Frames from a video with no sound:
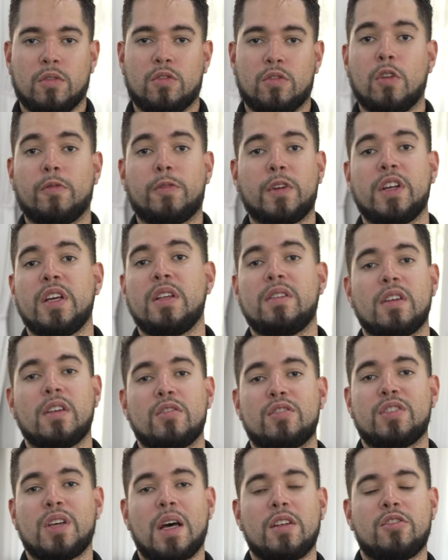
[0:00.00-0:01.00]
So for
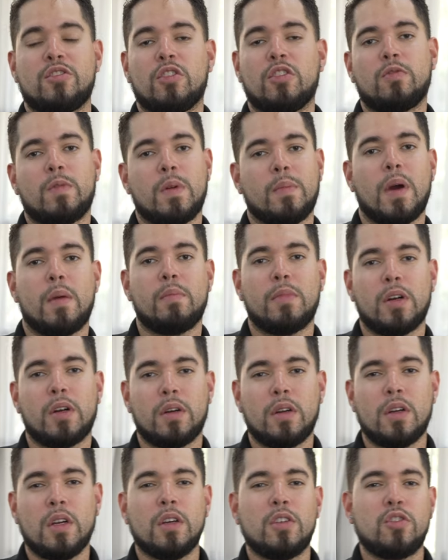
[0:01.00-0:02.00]
detail shots, just remember,